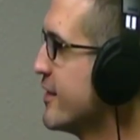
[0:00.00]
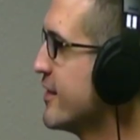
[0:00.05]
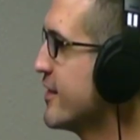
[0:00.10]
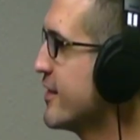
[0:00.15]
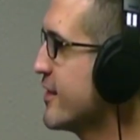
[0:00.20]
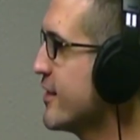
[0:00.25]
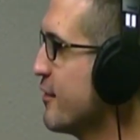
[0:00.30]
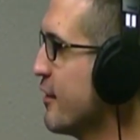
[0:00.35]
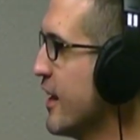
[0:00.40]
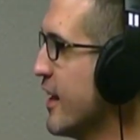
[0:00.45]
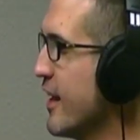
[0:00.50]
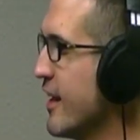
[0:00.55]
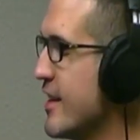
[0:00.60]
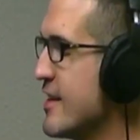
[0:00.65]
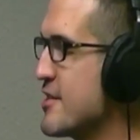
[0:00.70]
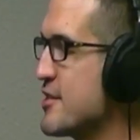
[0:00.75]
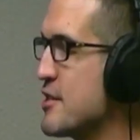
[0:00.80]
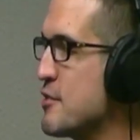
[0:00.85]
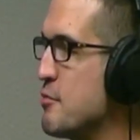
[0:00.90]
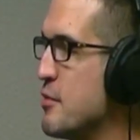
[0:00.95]
Right? And
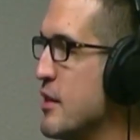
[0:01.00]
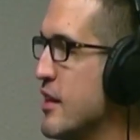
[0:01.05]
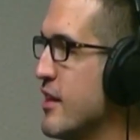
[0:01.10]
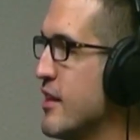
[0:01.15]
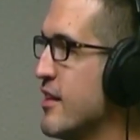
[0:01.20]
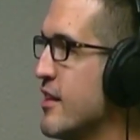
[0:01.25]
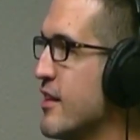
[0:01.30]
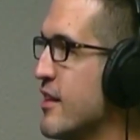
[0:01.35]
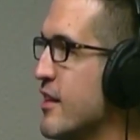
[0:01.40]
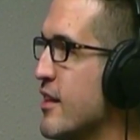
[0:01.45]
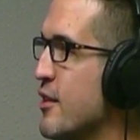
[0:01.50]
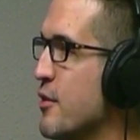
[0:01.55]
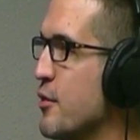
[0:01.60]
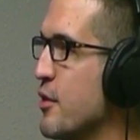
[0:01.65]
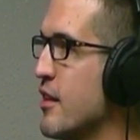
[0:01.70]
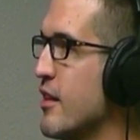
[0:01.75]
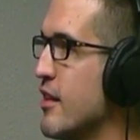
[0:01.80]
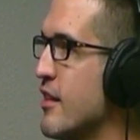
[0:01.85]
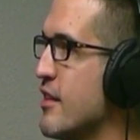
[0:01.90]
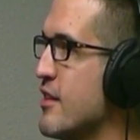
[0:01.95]
it's just been,
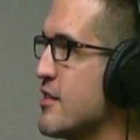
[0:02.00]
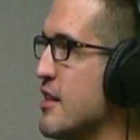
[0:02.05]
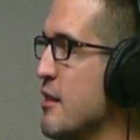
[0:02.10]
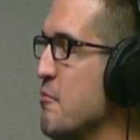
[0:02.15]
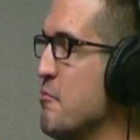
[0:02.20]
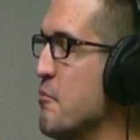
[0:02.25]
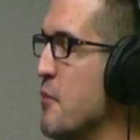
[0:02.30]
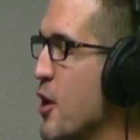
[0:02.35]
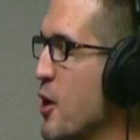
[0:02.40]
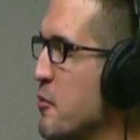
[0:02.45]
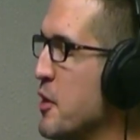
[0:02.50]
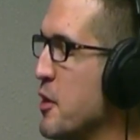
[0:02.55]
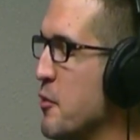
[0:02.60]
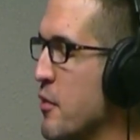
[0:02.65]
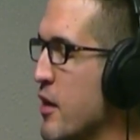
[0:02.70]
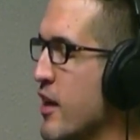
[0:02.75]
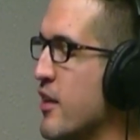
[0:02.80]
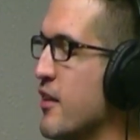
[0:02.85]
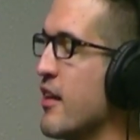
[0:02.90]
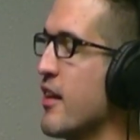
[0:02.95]
just that moment you
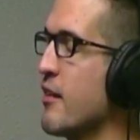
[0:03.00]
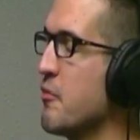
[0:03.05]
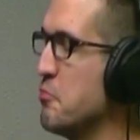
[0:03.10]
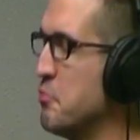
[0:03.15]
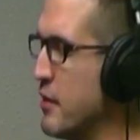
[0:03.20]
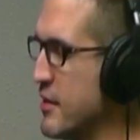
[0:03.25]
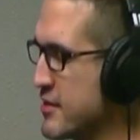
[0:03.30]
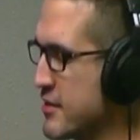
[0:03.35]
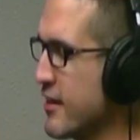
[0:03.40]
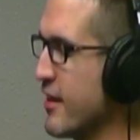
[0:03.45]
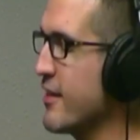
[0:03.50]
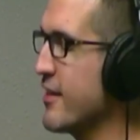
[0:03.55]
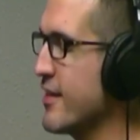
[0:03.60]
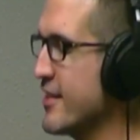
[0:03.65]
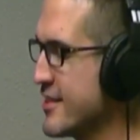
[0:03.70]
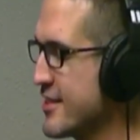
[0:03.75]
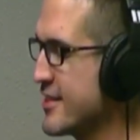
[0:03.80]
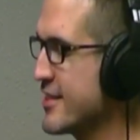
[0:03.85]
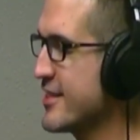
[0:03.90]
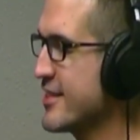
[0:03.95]
walk in, like, Bud's got
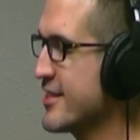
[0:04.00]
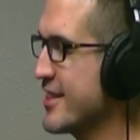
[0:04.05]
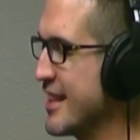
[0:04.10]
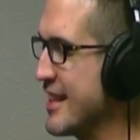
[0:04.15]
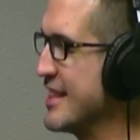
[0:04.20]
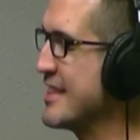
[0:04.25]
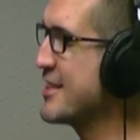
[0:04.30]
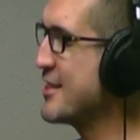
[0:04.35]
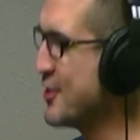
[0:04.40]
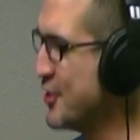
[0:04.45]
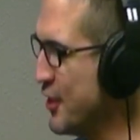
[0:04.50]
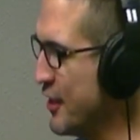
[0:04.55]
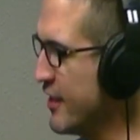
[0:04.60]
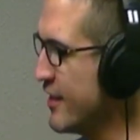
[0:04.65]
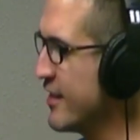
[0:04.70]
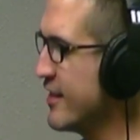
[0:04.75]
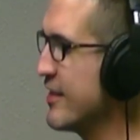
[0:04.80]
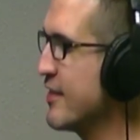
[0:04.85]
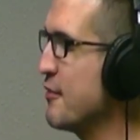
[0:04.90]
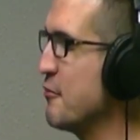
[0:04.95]
this. This is
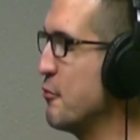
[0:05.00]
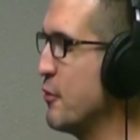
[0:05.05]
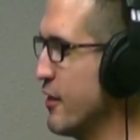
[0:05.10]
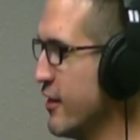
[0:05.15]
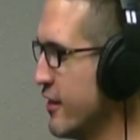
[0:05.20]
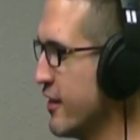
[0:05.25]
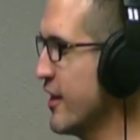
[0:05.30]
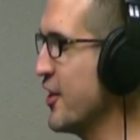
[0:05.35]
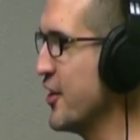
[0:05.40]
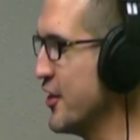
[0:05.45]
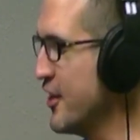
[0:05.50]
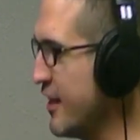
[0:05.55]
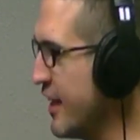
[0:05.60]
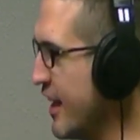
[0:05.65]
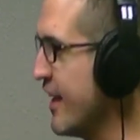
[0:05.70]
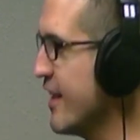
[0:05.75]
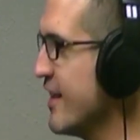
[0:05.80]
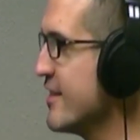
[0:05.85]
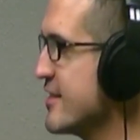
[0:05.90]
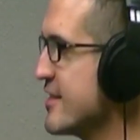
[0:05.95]
good. We're in good
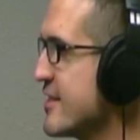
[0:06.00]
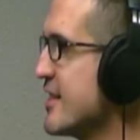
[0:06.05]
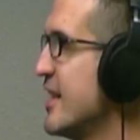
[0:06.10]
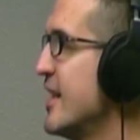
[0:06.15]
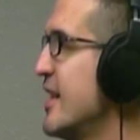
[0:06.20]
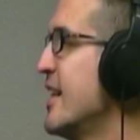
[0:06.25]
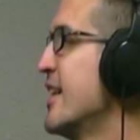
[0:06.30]
hands.